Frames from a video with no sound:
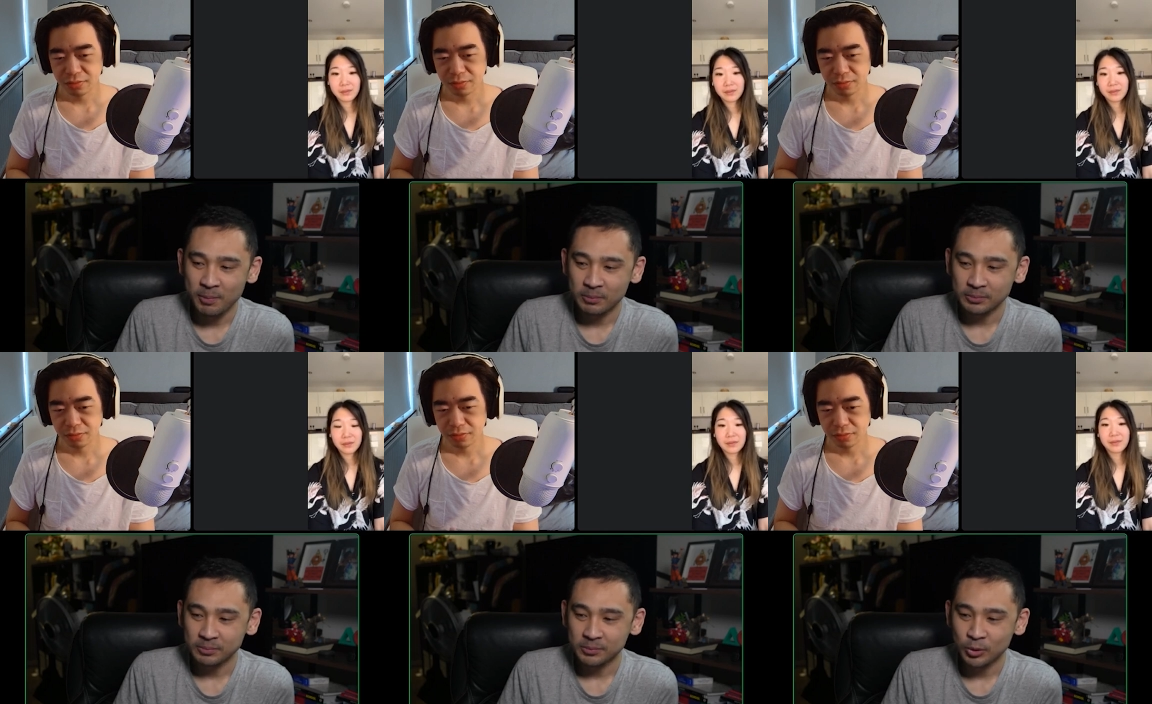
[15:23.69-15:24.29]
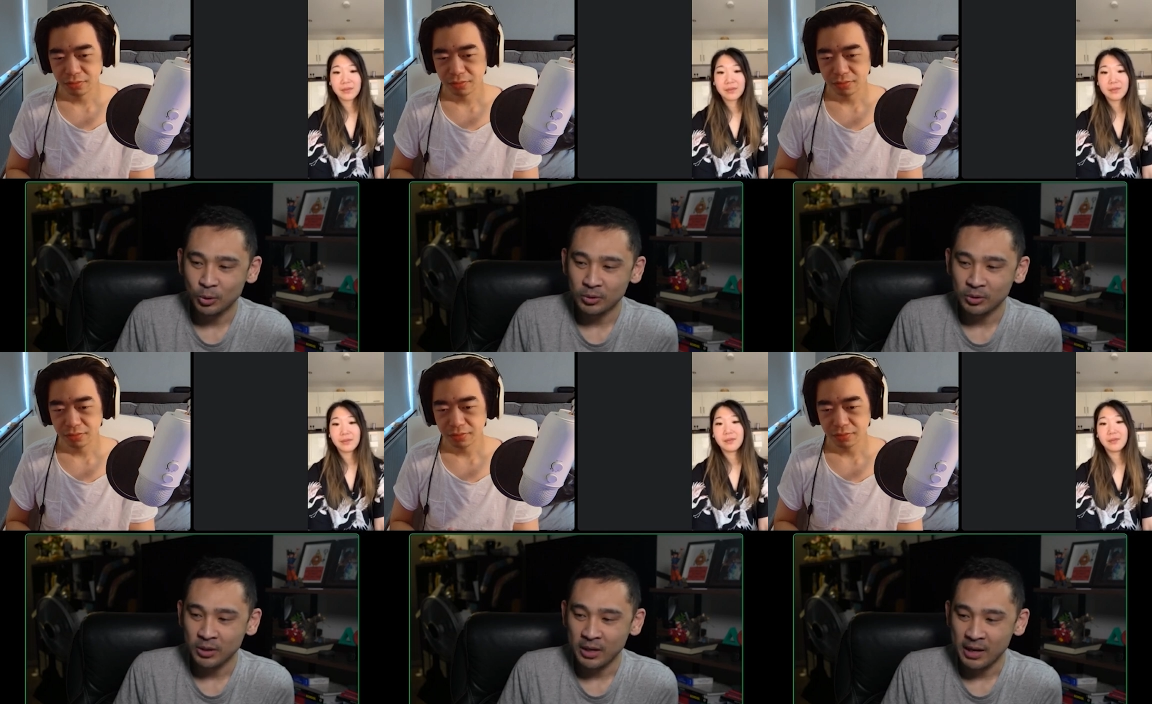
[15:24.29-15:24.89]
Speaker 1: talk to
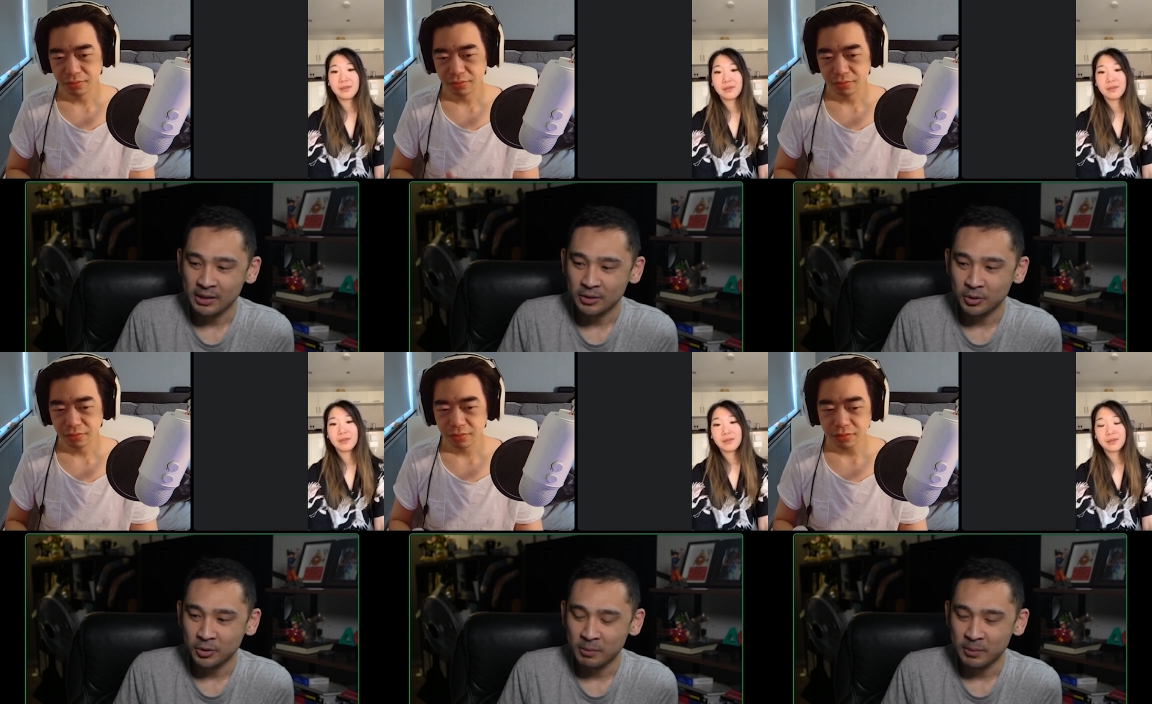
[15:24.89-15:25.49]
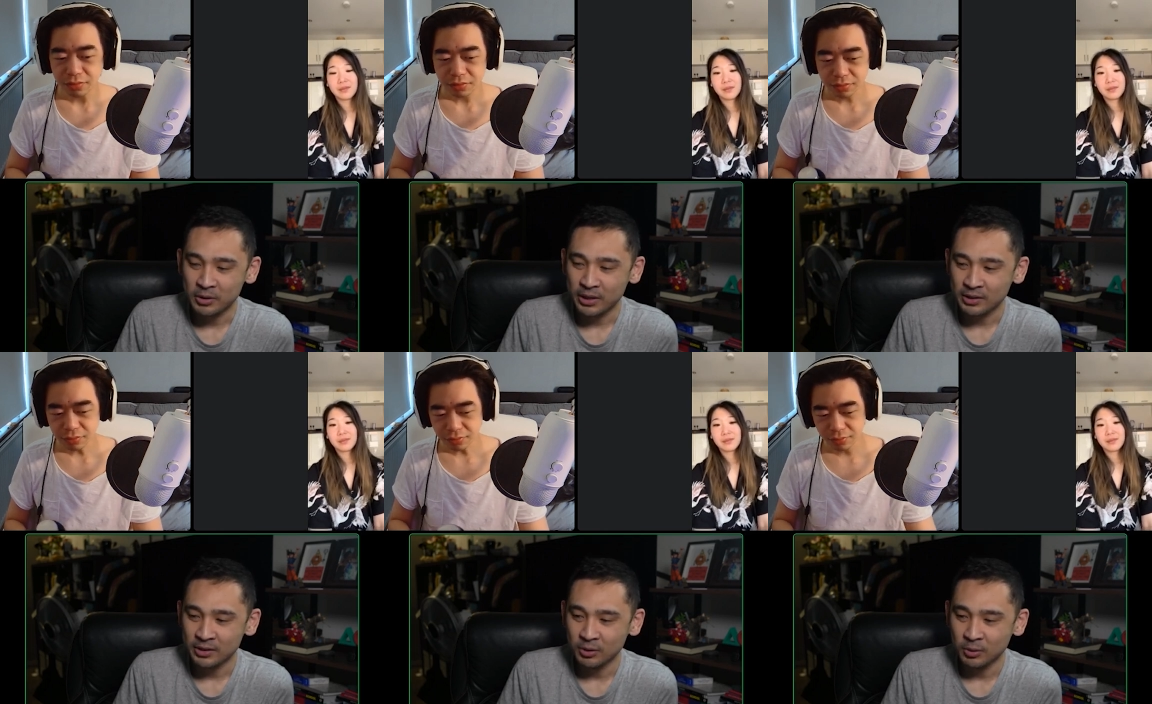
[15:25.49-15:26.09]
guys who I'm attracted to,
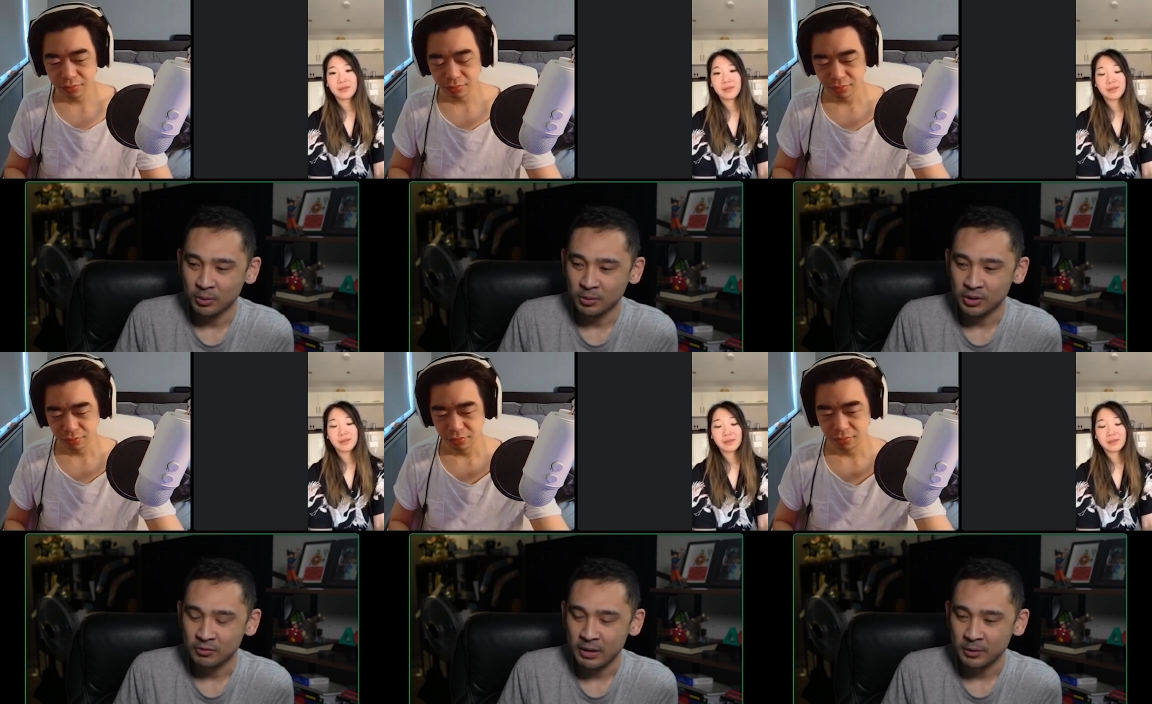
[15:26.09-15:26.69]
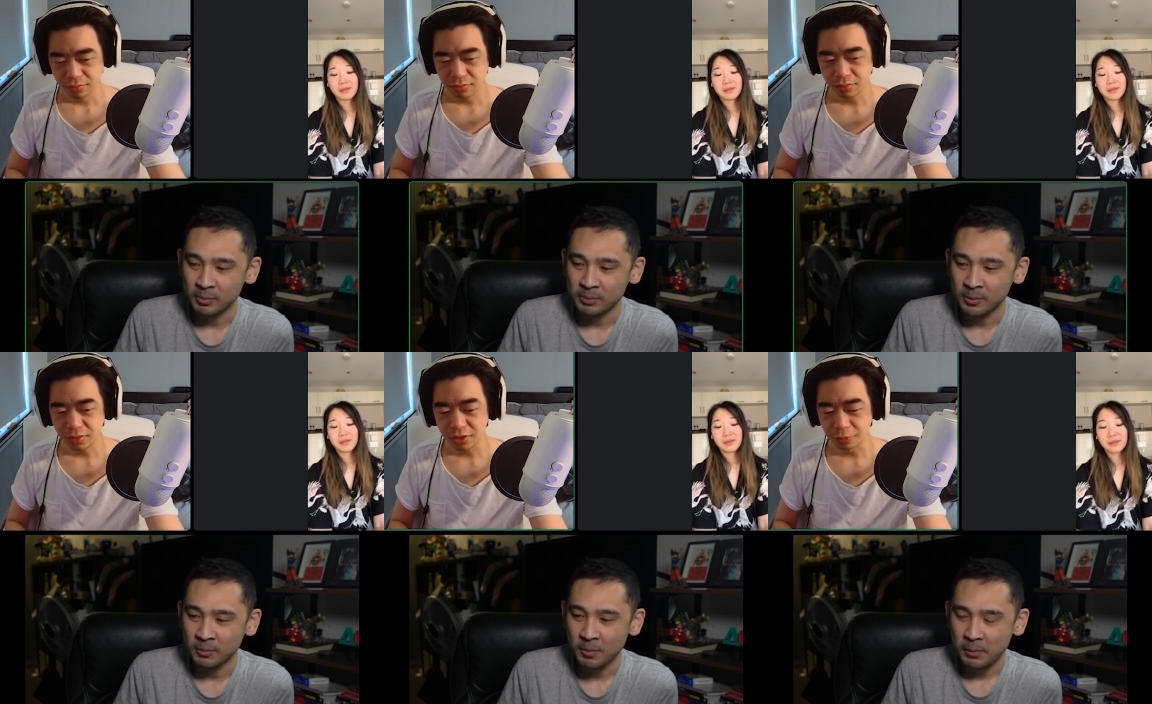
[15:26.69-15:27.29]
or just random people?
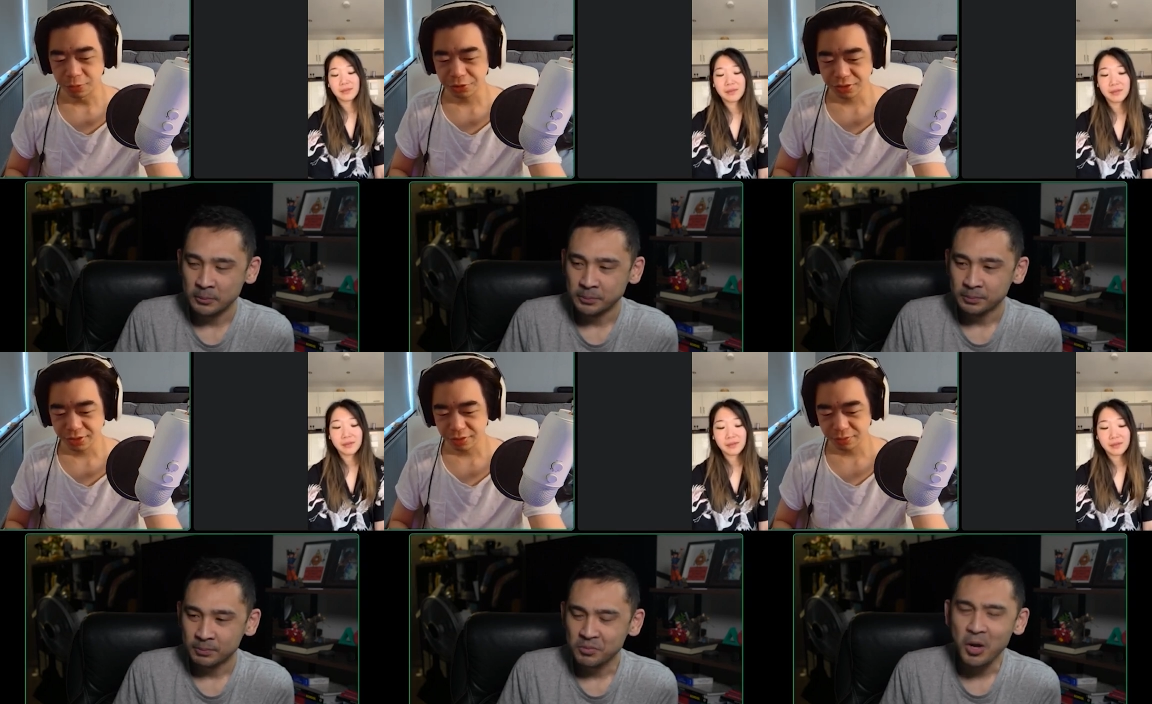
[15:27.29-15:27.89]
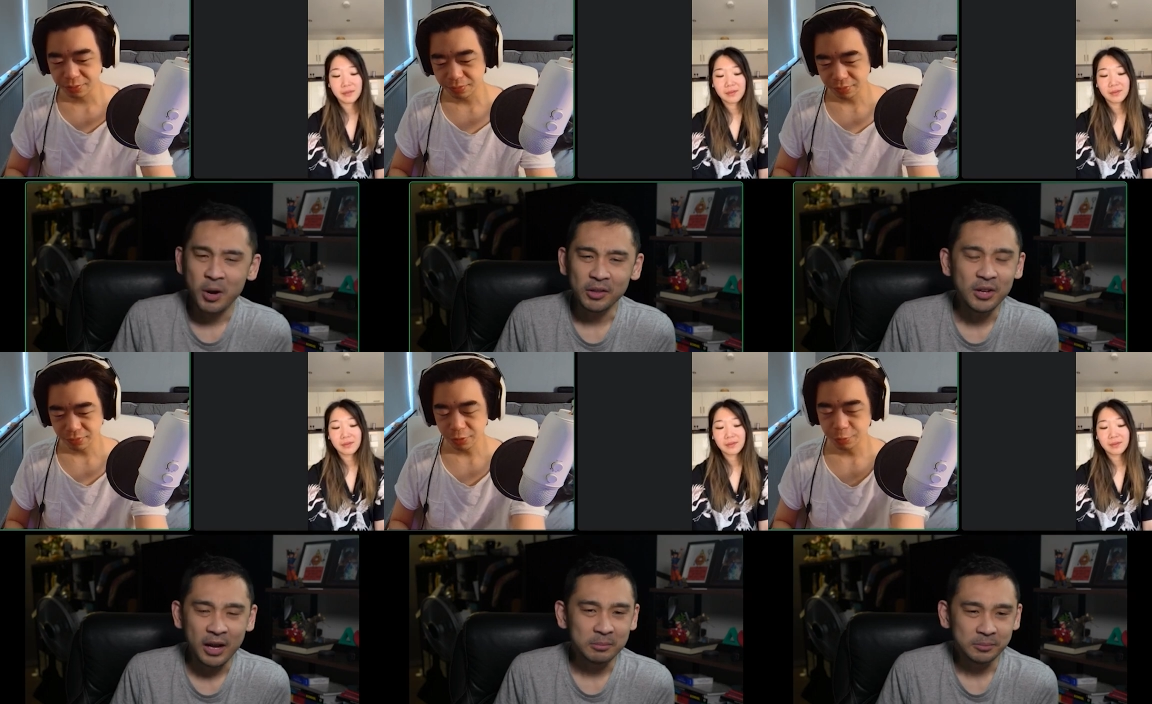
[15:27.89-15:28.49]
Speaker 2: Yeah, would you say?
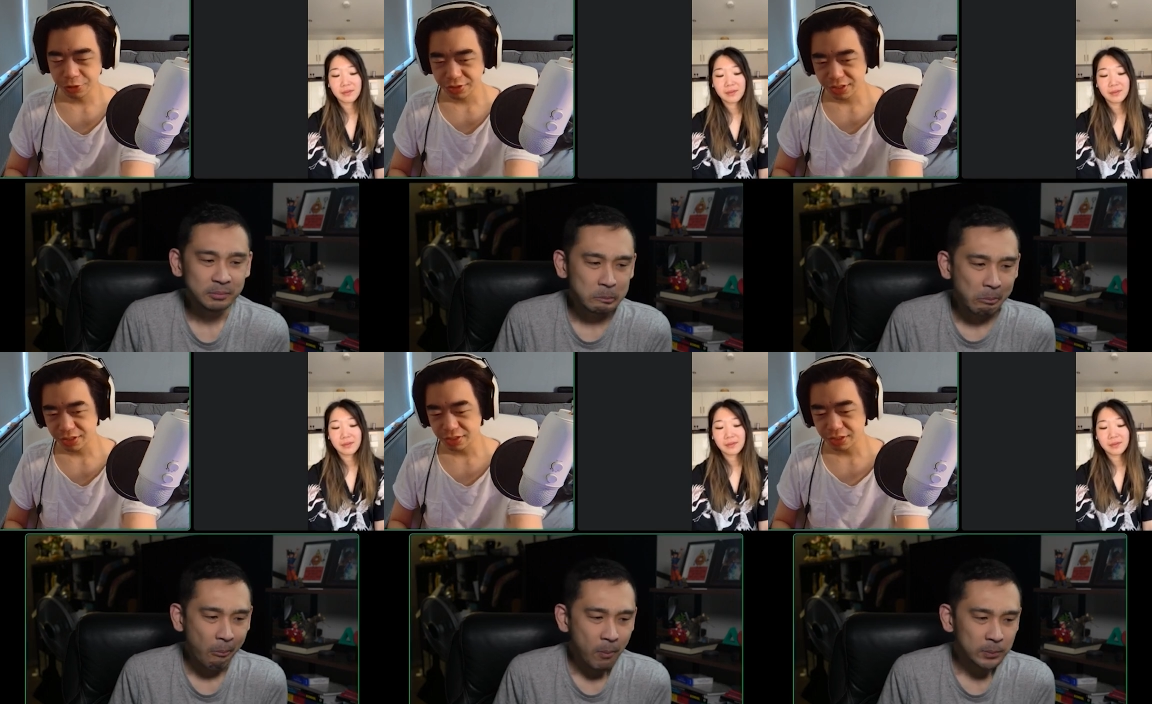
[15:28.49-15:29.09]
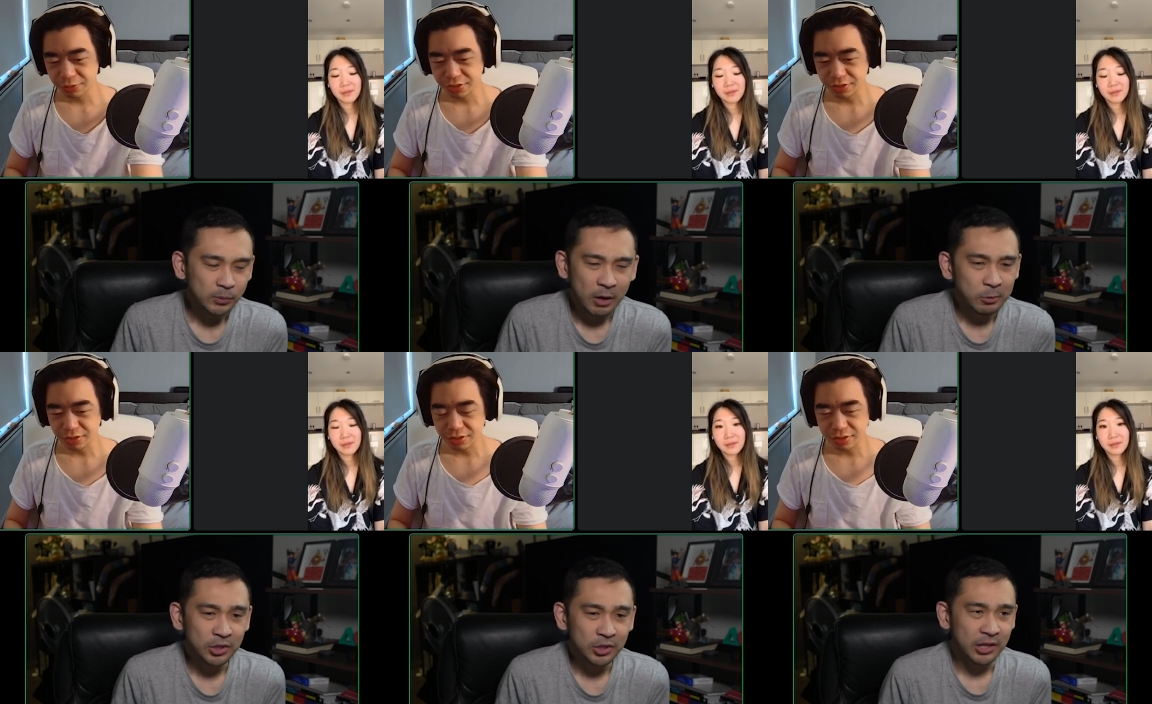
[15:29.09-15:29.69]
would you say that there is a,
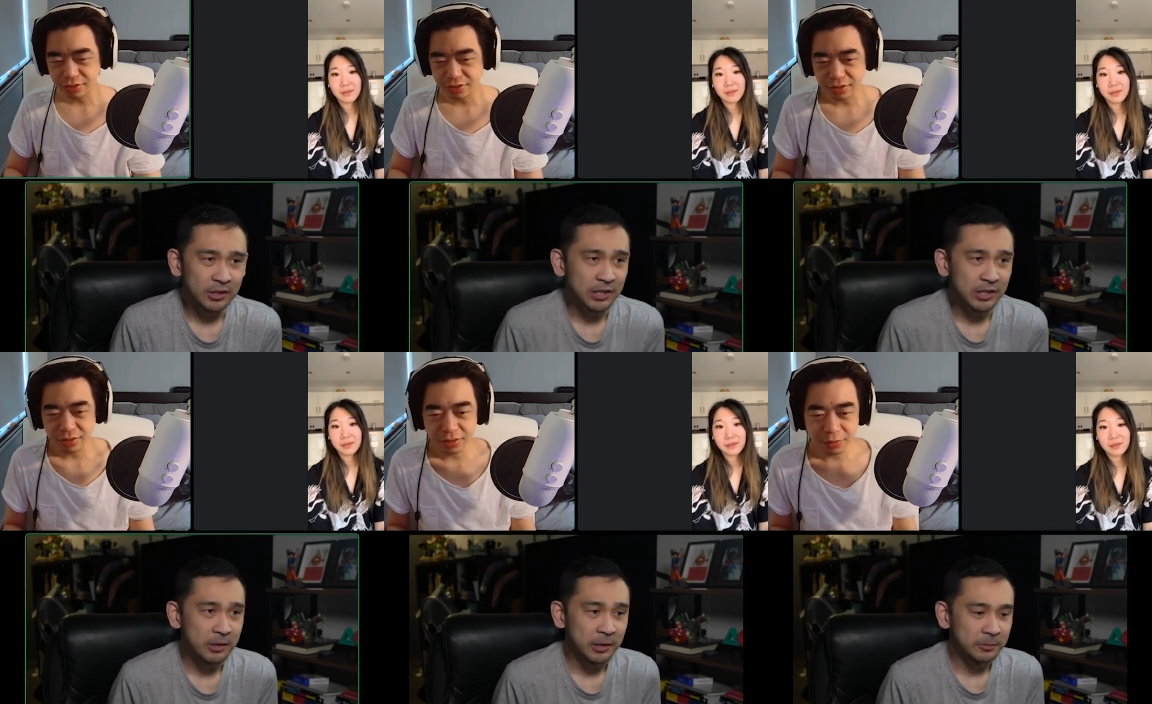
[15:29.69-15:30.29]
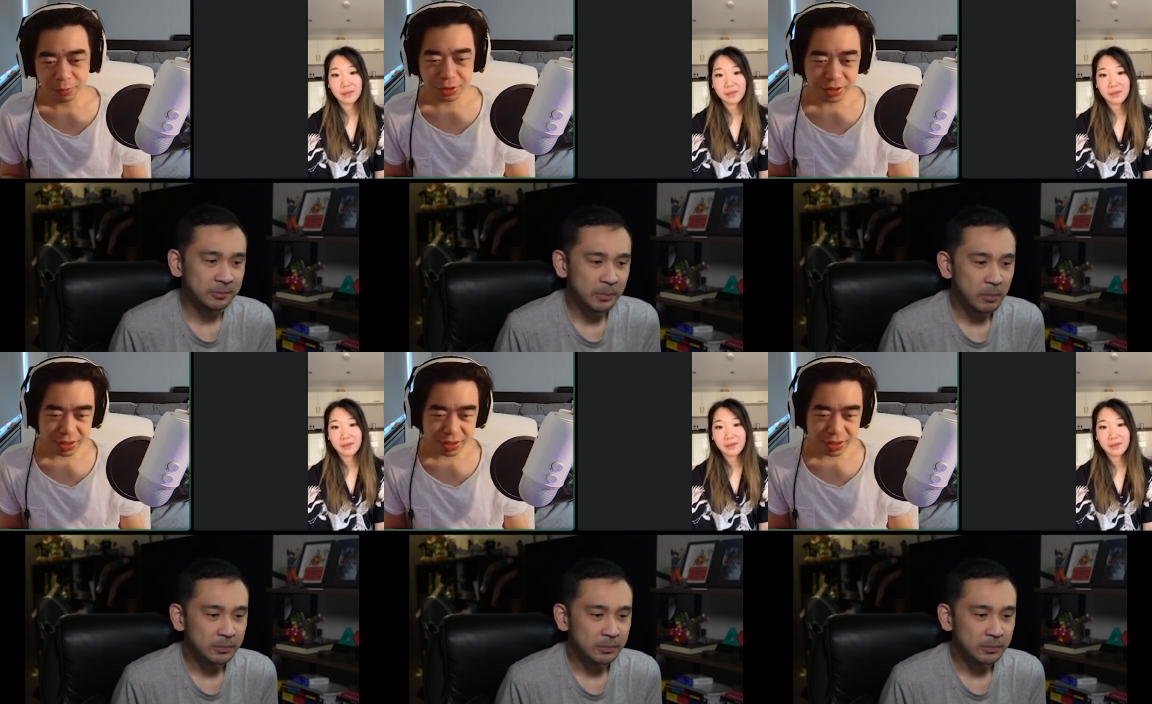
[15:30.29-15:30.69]
the same thing. Would you